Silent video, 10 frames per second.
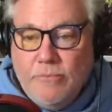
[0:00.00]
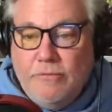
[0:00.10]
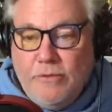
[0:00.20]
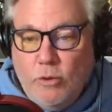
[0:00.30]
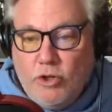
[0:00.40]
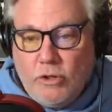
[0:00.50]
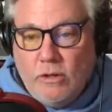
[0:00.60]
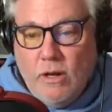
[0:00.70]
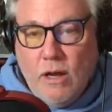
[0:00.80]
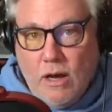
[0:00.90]
the
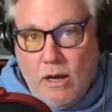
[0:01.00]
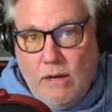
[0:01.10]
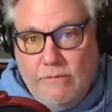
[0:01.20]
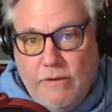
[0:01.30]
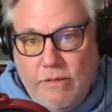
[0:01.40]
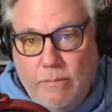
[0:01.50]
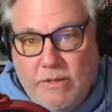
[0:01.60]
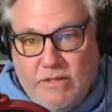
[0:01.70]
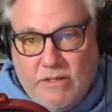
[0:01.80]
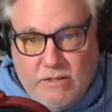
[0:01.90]
future of the
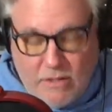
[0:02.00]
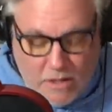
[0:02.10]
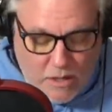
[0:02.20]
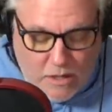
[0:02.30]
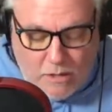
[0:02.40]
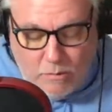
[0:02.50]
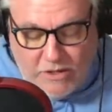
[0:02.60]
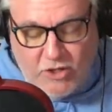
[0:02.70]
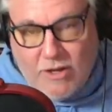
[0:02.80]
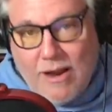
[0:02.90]
business,
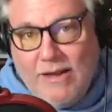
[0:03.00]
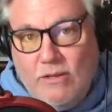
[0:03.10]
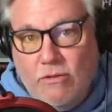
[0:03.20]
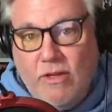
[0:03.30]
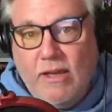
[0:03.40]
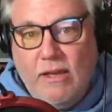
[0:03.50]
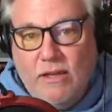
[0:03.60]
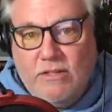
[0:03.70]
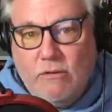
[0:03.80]
which I do think is